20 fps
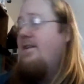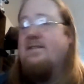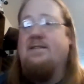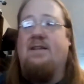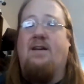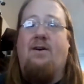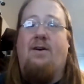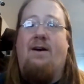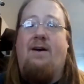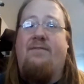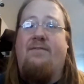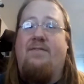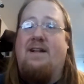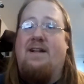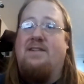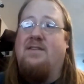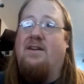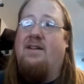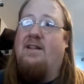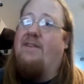So
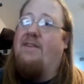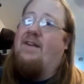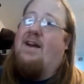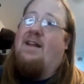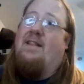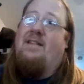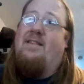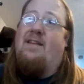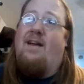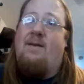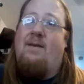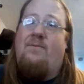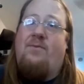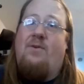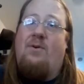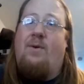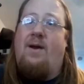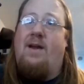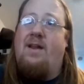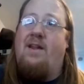that's all I've got time
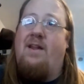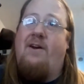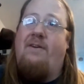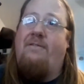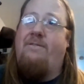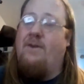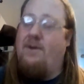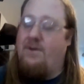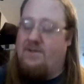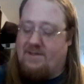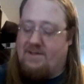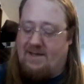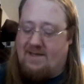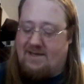for right now, folks.